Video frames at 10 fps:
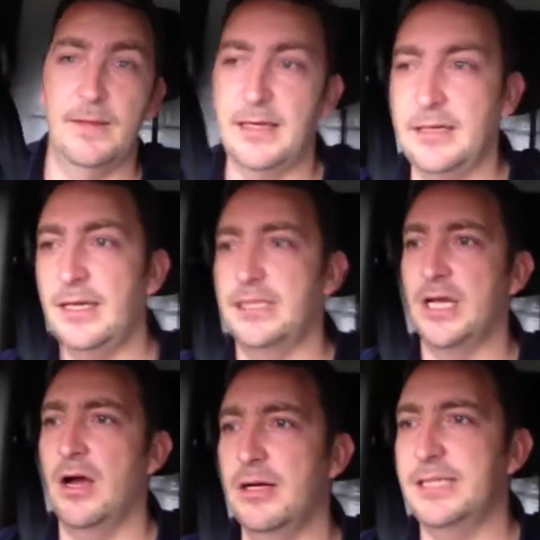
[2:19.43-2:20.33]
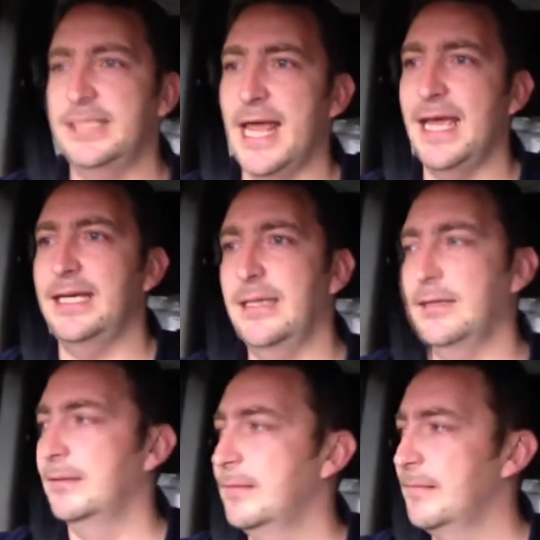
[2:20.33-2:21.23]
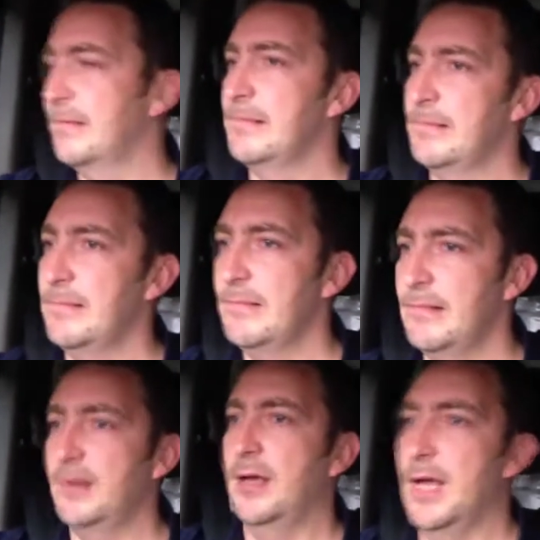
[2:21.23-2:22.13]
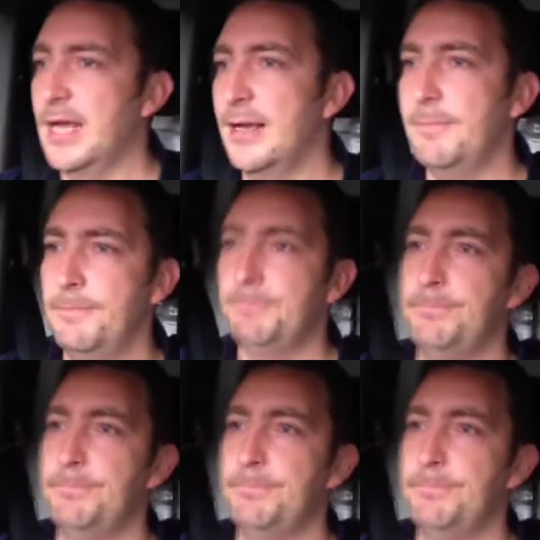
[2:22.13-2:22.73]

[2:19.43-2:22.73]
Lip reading: to take. And